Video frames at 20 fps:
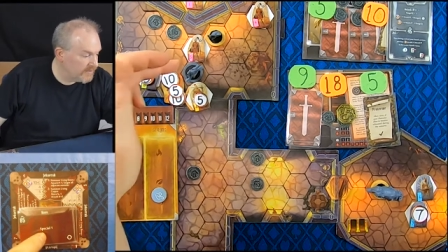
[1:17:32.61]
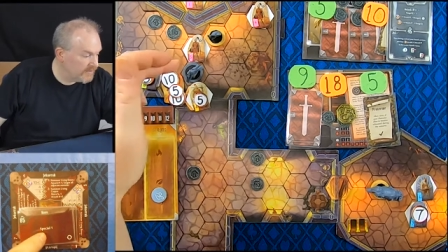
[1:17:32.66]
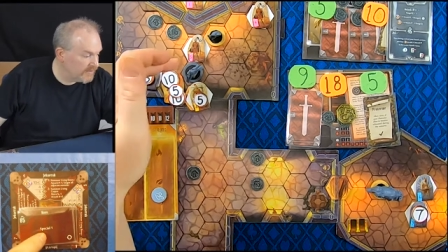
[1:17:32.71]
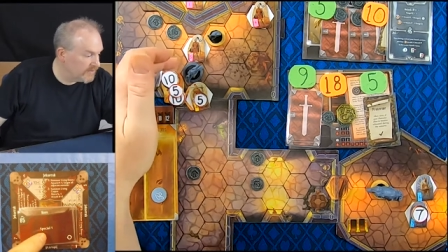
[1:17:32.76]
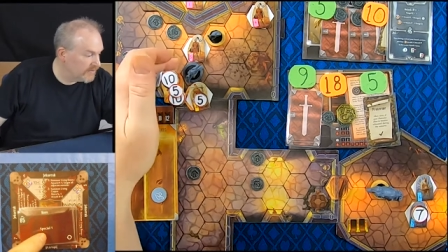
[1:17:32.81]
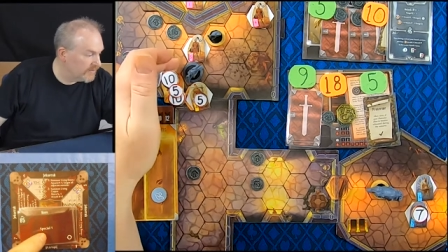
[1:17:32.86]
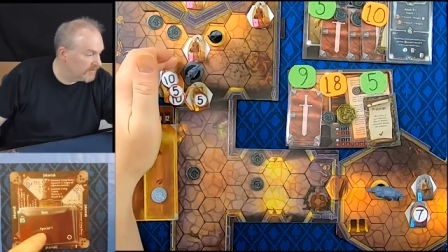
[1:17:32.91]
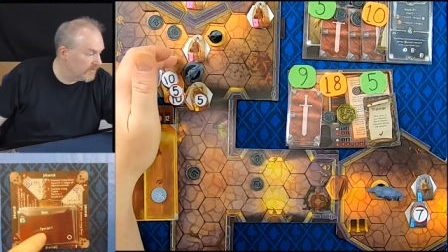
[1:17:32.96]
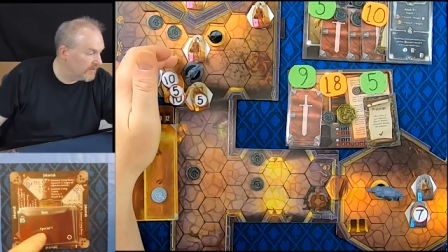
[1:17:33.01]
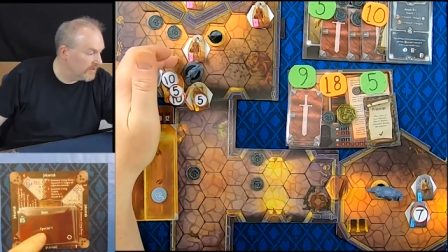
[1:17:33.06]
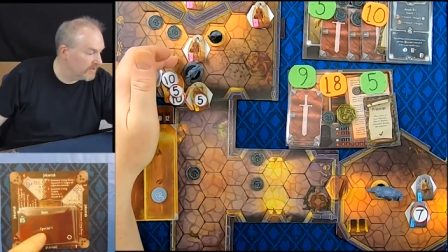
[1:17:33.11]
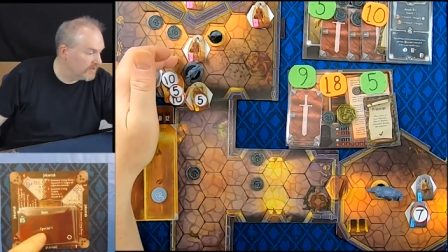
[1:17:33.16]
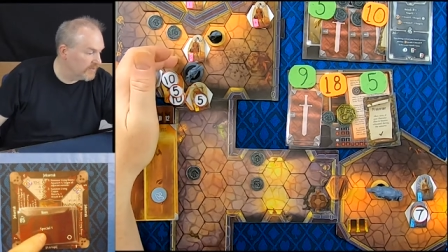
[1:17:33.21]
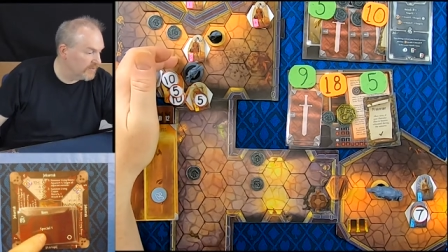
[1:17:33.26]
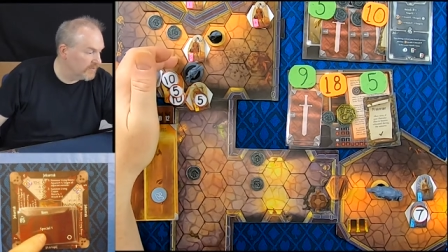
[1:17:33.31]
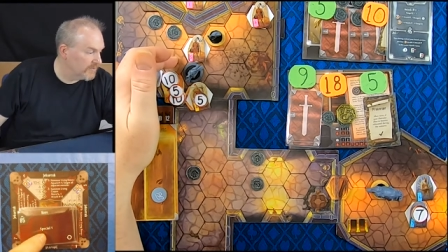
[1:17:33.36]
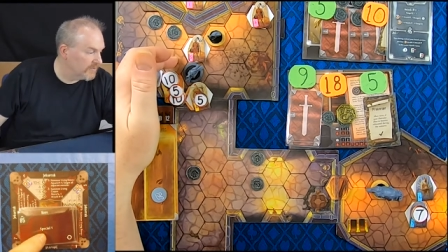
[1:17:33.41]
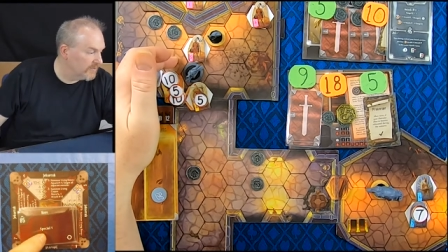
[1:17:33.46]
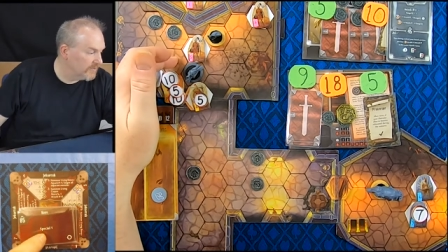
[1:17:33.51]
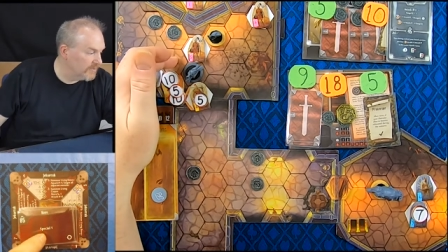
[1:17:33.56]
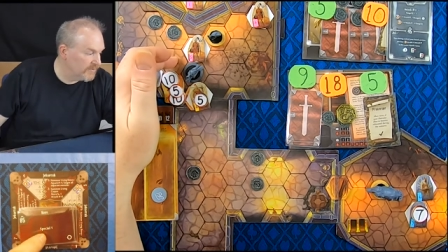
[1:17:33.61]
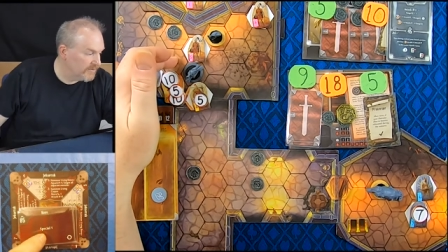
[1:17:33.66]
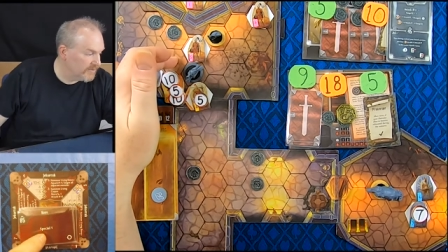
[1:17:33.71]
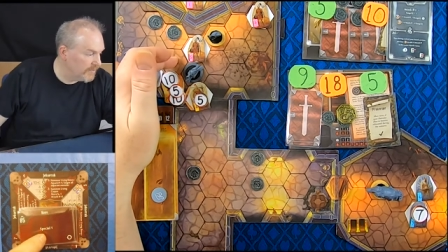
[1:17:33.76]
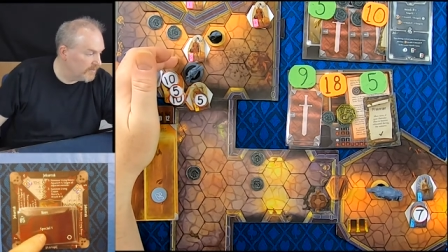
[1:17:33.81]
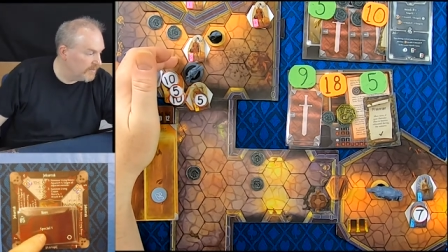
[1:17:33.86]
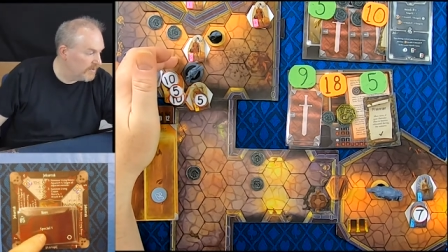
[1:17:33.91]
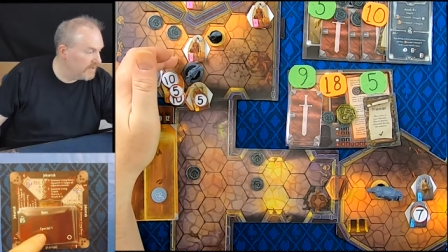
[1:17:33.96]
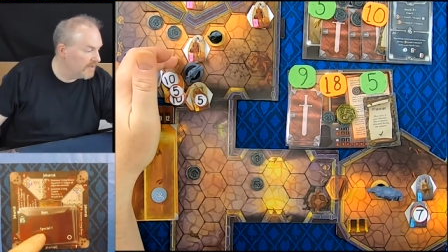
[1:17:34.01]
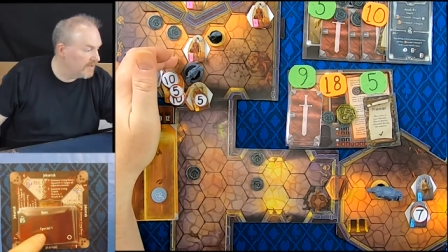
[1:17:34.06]
She's going to
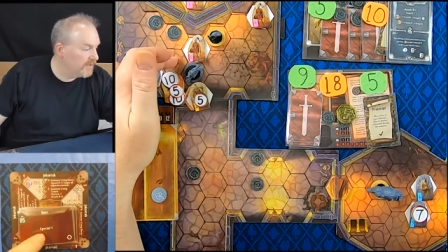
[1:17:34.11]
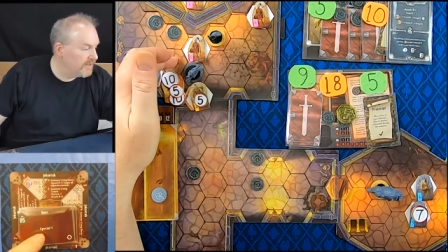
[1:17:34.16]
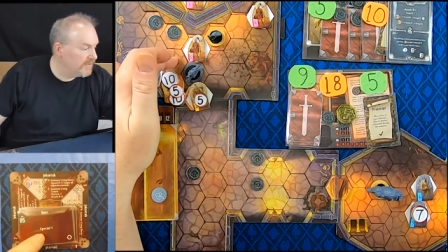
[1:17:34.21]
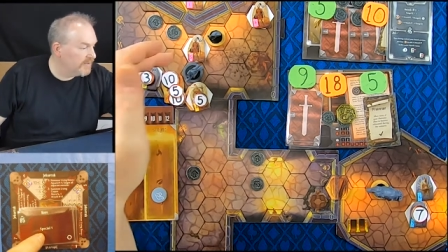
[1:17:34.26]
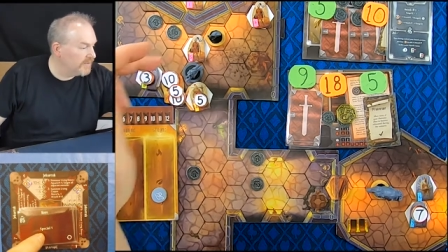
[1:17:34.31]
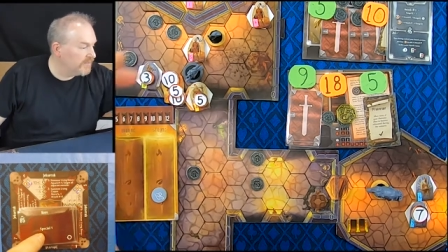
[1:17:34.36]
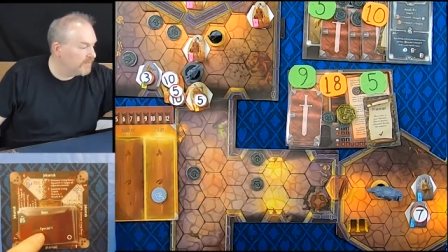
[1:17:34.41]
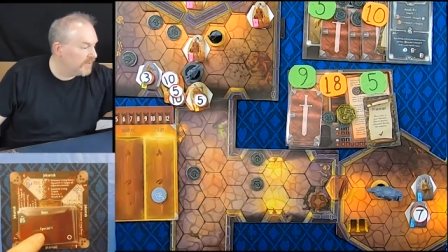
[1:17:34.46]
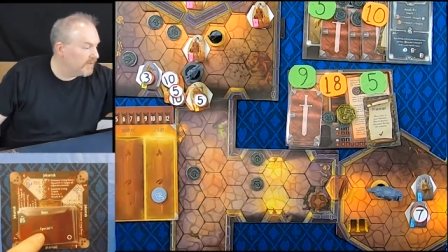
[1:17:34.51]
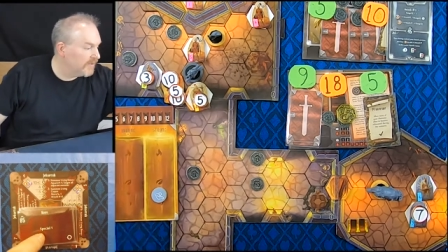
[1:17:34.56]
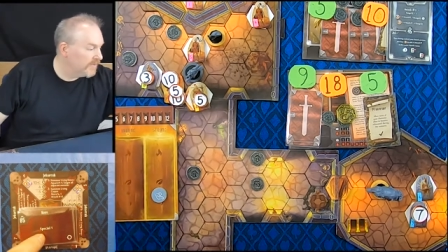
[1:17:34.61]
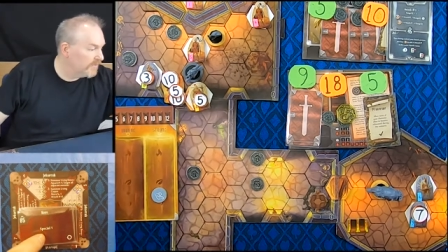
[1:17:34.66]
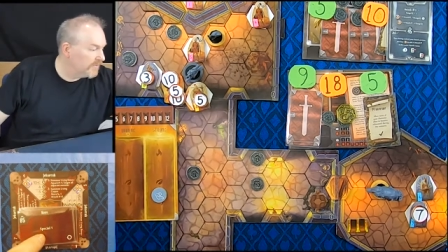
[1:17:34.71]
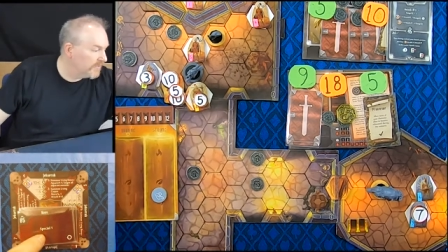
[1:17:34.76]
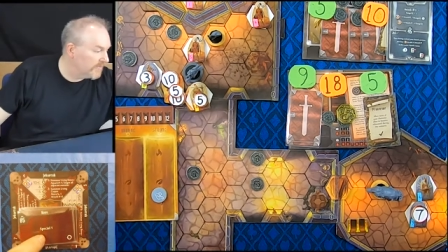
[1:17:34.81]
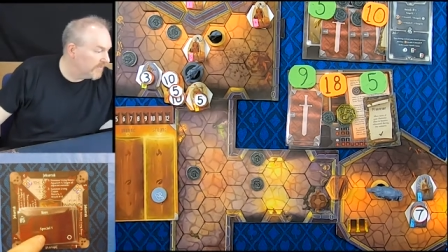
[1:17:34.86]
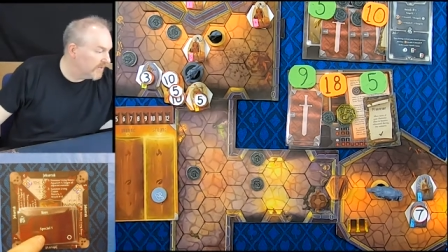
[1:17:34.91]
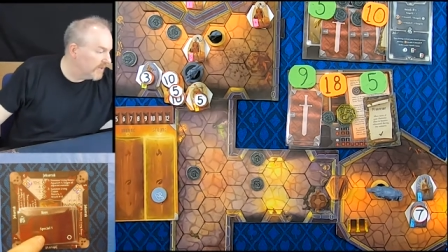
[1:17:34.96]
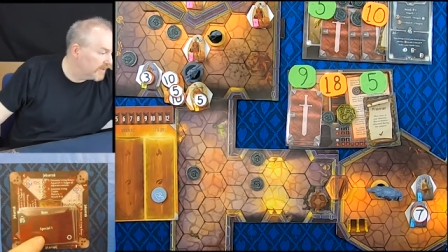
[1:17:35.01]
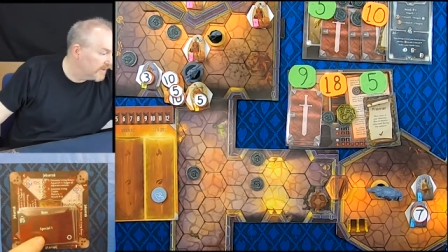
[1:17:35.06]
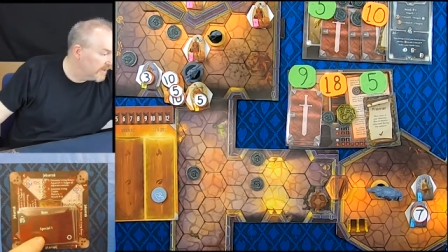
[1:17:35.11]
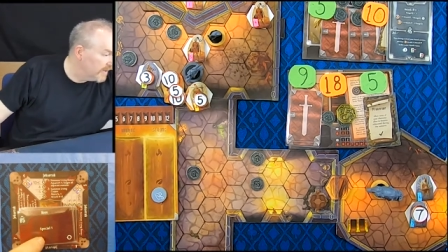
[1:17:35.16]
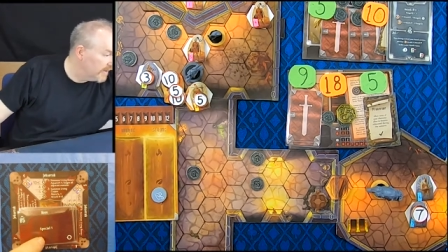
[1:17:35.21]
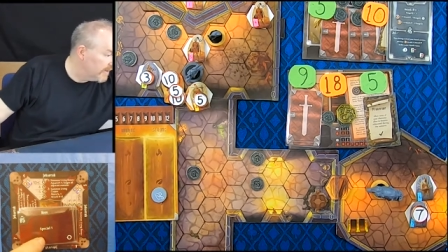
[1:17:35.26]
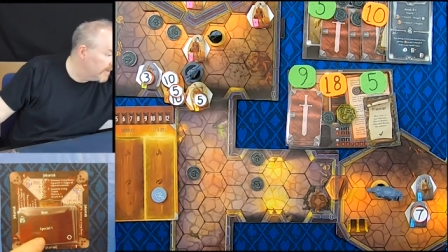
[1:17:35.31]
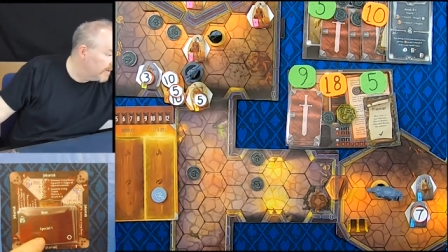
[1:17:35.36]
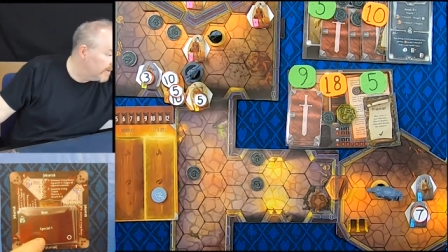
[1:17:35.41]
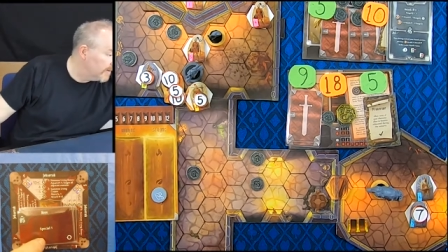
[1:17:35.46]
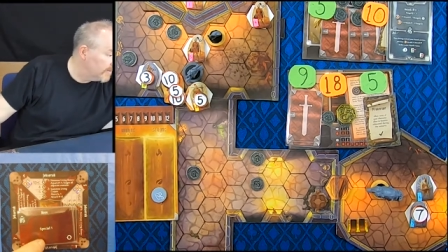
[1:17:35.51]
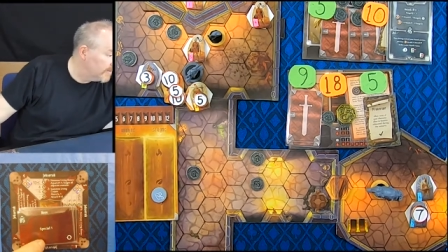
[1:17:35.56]
summon the Living Bones right
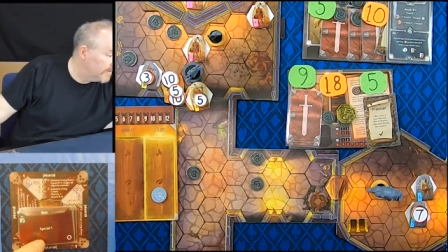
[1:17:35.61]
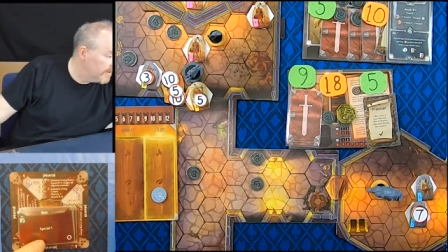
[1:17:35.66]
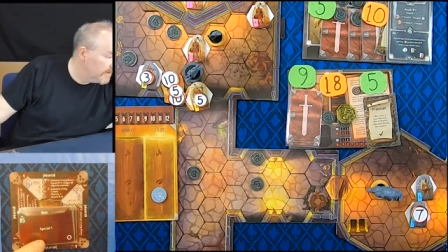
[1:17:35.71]
there.